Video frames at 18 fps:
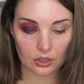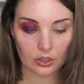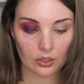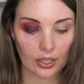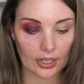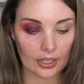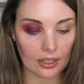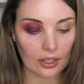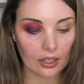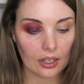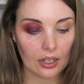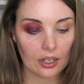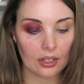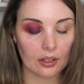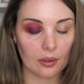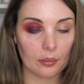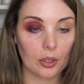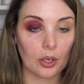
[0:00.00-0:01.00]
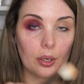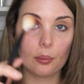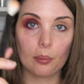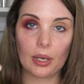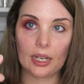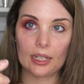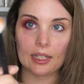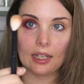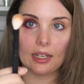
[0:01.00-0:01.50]
Great. I'm going
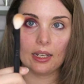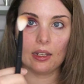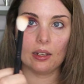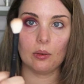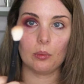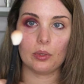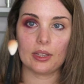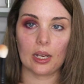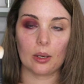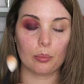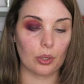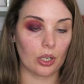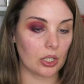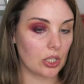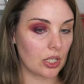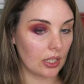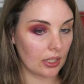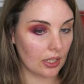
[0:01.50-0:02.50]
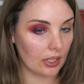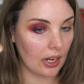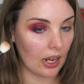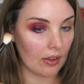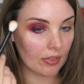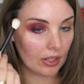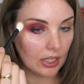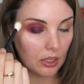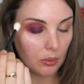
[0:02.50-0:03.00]
back in with that brush that didn't
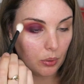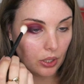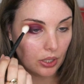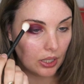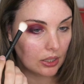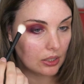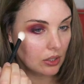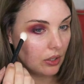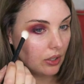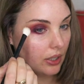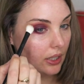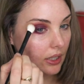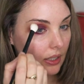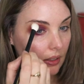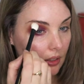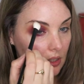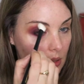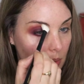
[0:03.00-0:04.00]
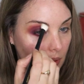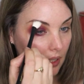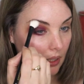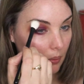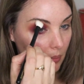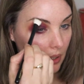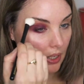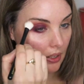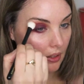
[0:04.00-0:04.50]
have any product on it to
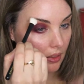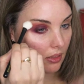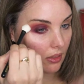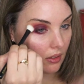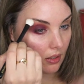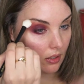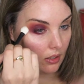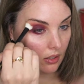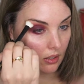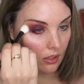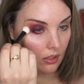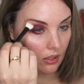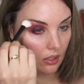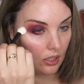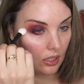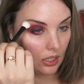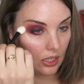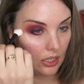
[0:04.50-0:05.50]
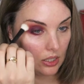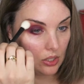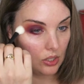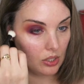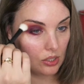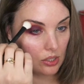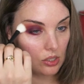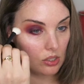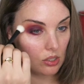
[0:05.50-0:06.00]
begin with, and
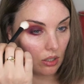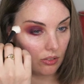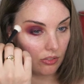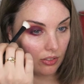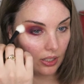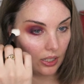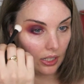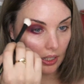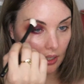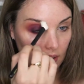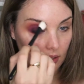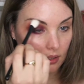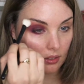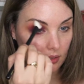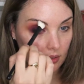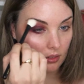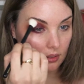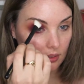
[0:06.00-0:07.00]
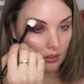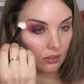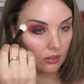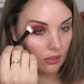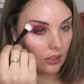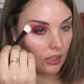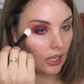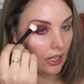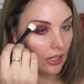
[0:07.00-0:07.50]
just softening
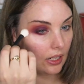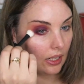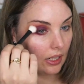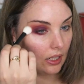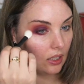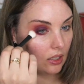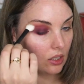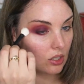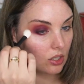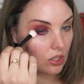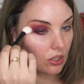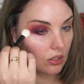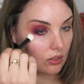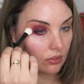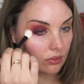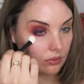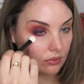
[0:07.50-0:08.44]
that edge.